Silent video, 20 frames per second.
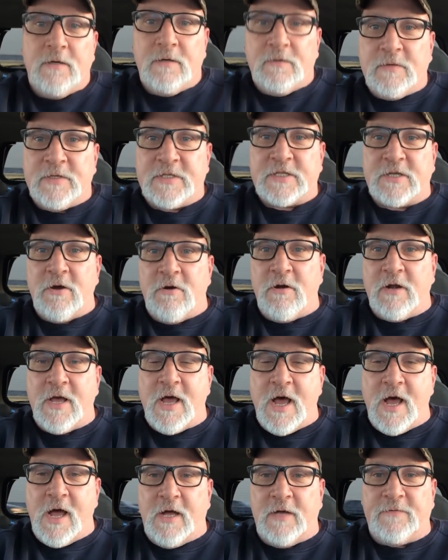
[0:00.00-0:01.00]
What's going
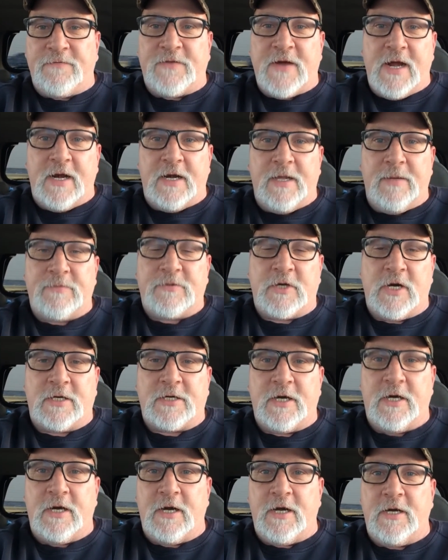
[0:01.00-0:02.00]
on, Fired Up
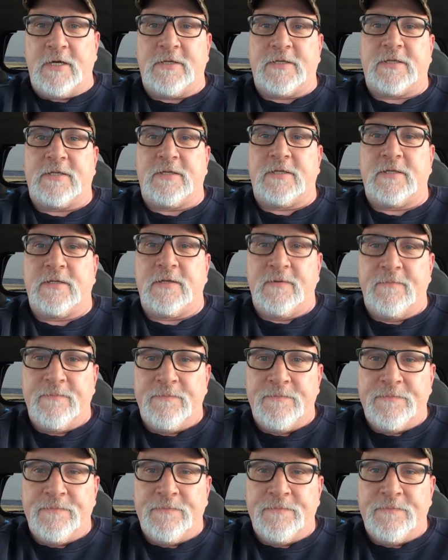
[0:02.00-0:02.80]
Truckers?